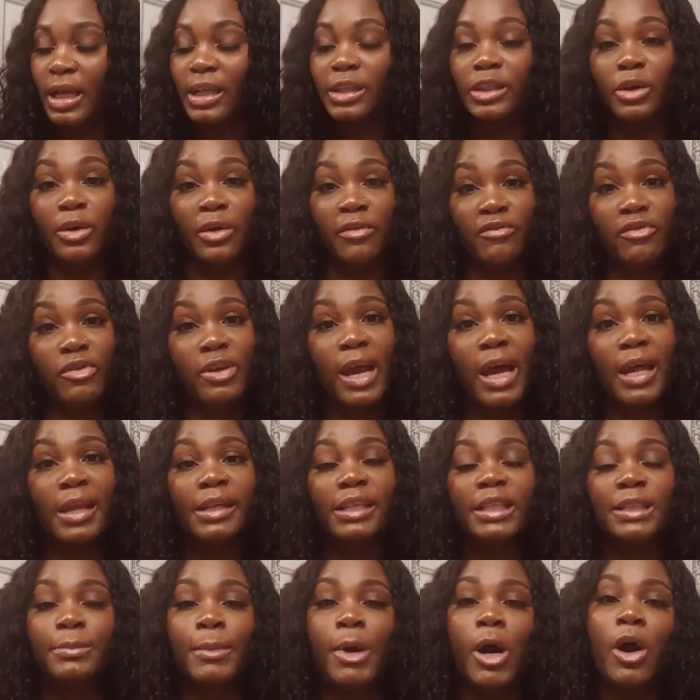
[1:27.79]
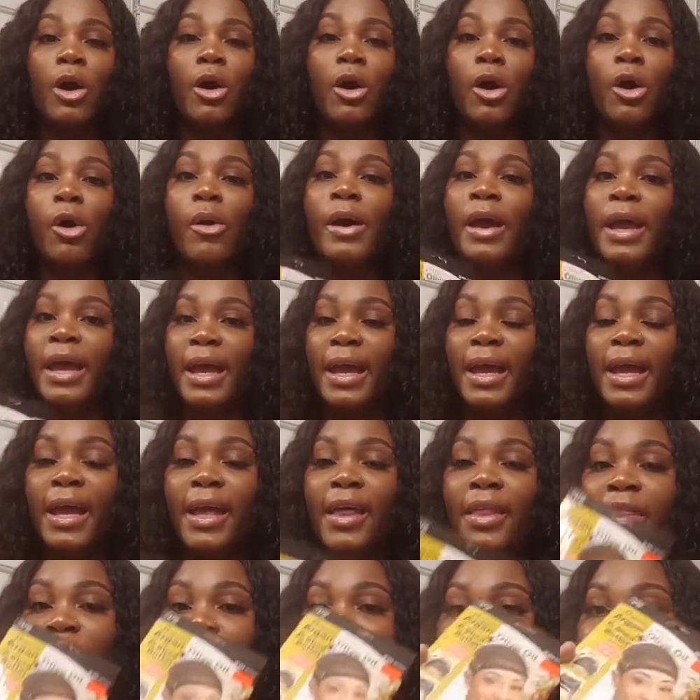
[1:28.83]
So if you got a small
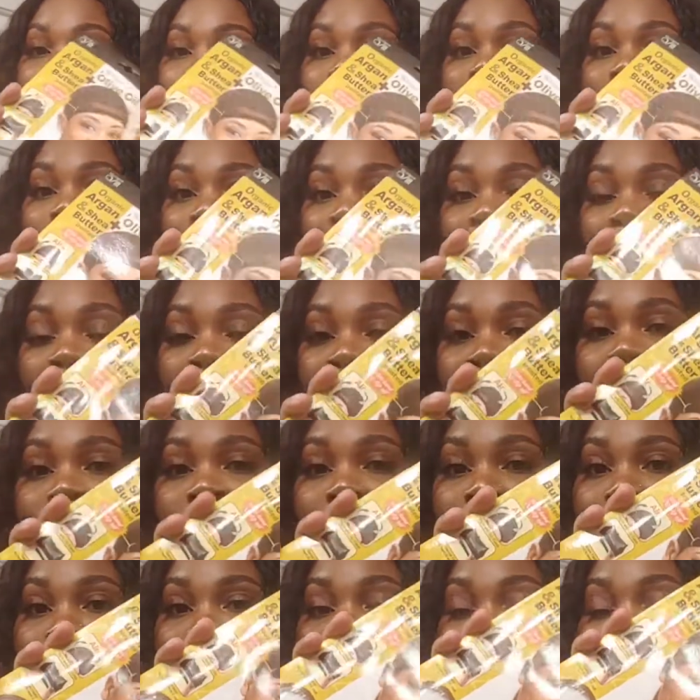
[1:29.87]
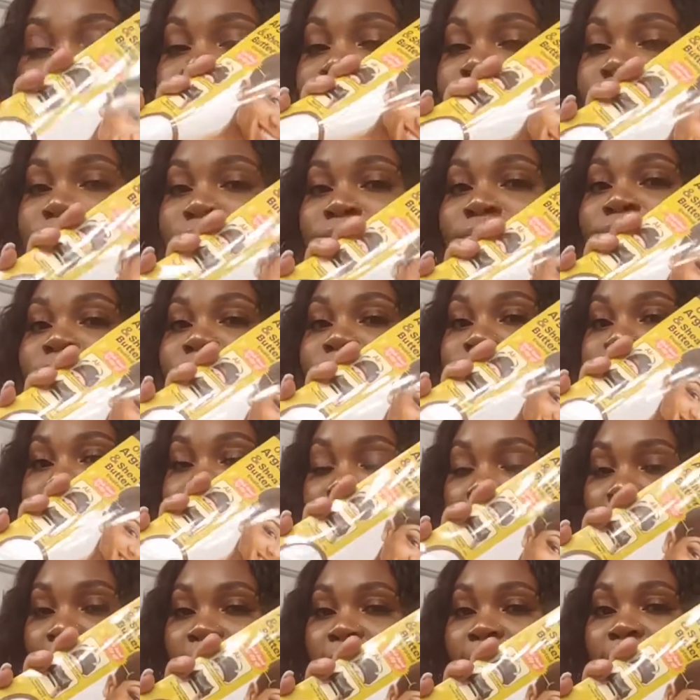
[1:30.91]
head, these
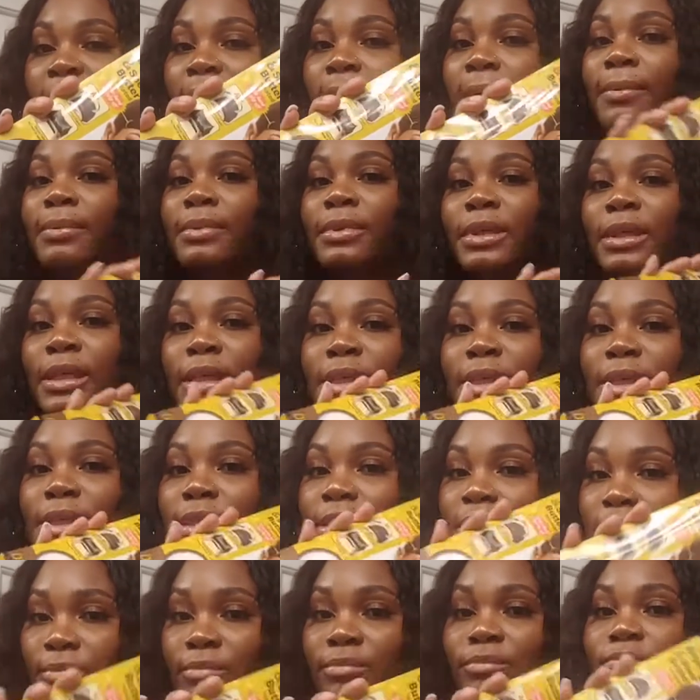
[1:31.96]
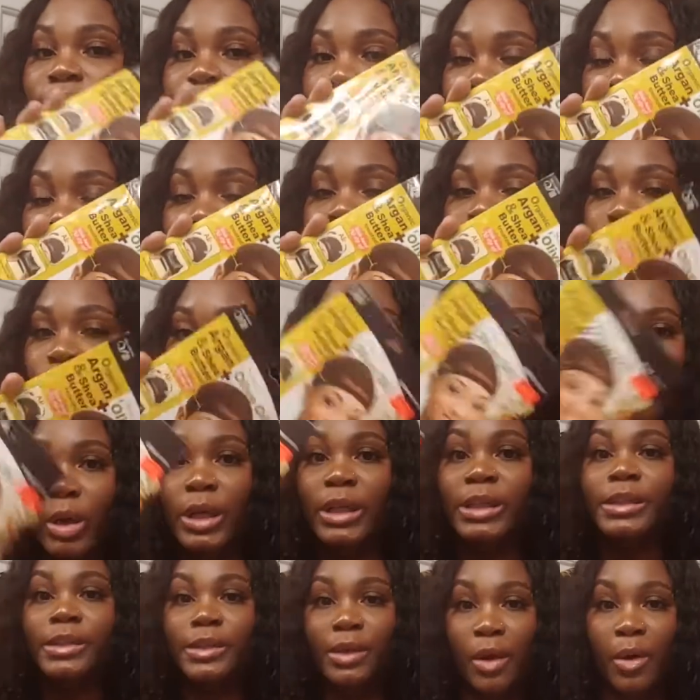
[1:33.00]
stocking caps is
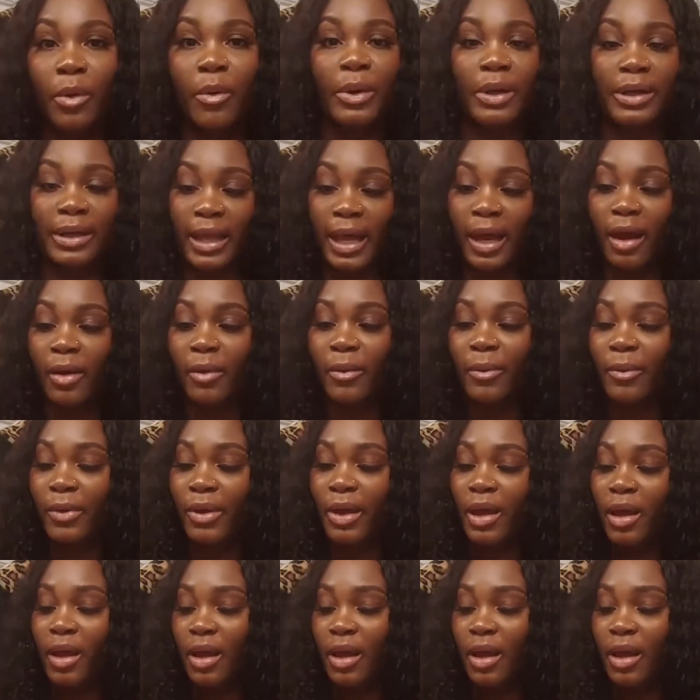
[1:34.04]
what's going now.